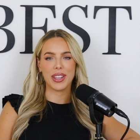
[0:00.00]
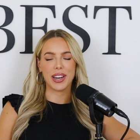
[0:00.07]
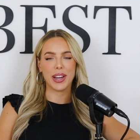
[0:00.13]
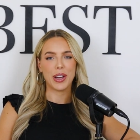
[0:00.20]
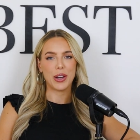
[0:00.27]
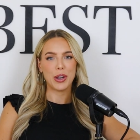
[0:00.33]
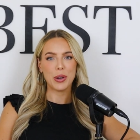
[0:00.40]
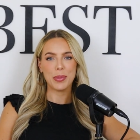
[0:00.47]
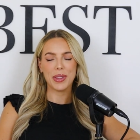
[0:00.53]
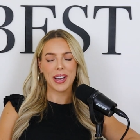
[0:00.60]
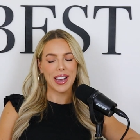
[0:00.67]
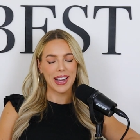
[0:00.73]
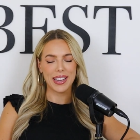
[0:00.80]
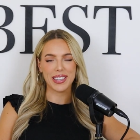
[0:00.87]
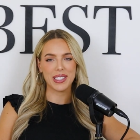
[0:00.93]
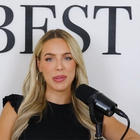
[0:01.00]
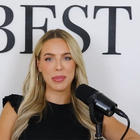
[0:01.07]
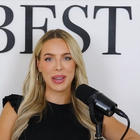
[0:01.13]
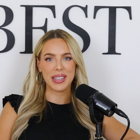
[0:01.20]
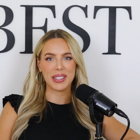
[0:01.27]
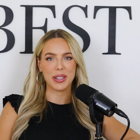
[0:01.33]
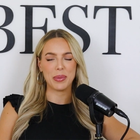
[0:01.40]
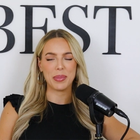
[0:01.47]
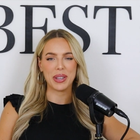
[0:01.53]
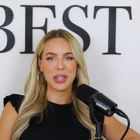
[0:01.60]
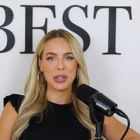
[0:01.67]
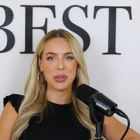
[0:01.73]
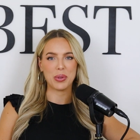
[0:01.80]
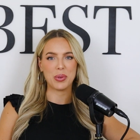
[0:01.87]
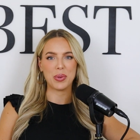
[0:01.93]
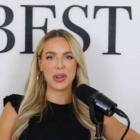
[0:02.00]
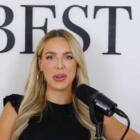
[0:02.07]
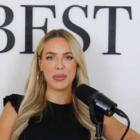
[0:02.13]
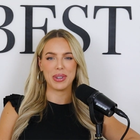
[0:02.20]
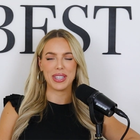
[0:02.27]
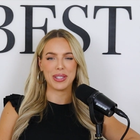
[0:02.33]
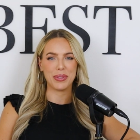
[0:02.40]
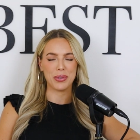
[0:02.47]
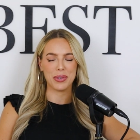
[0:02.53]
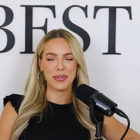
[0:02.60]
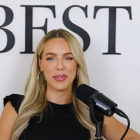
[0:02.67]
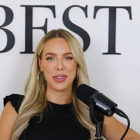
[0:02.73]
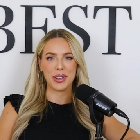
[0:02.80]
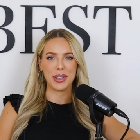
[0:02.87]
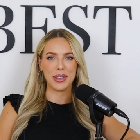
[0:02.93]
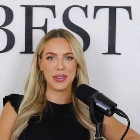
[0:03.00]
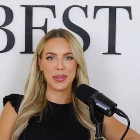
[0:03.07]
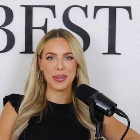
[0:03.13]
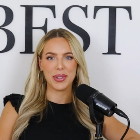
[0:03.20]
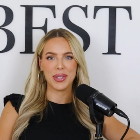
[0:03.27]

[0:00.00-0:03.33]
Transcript: then I hope the Highest and Best can be a tool and resource for you.